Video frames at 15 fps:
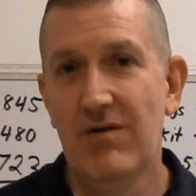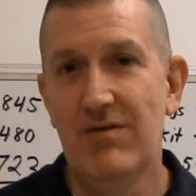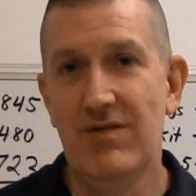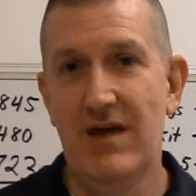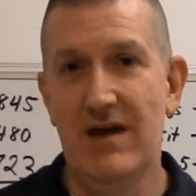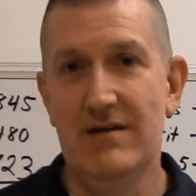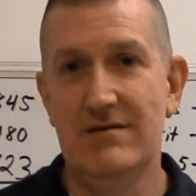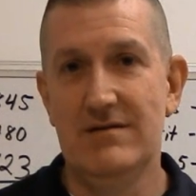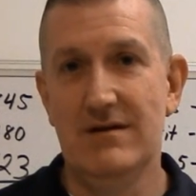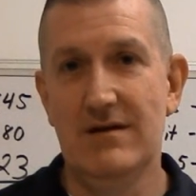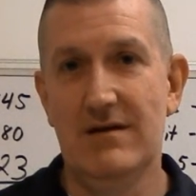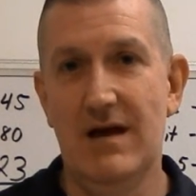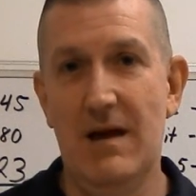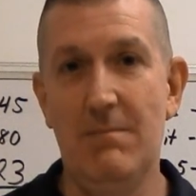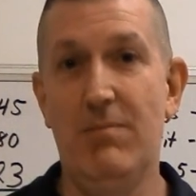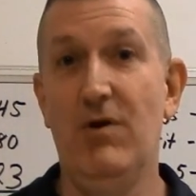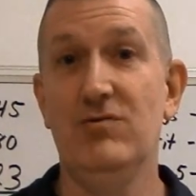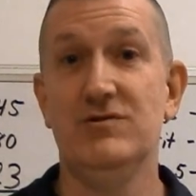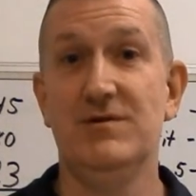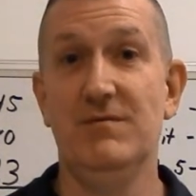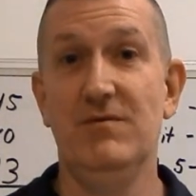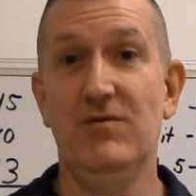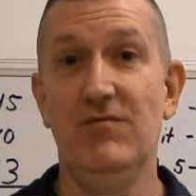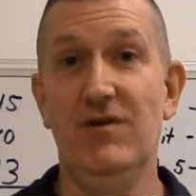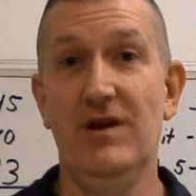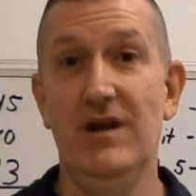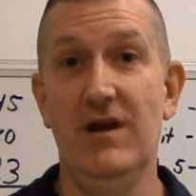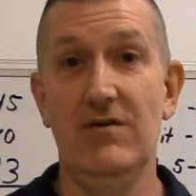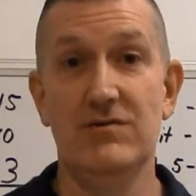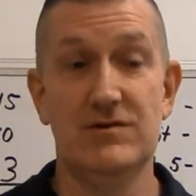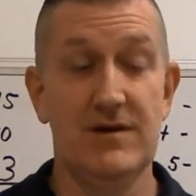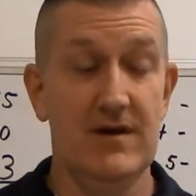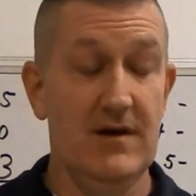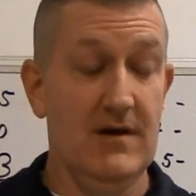that uh, I'm posting new videos.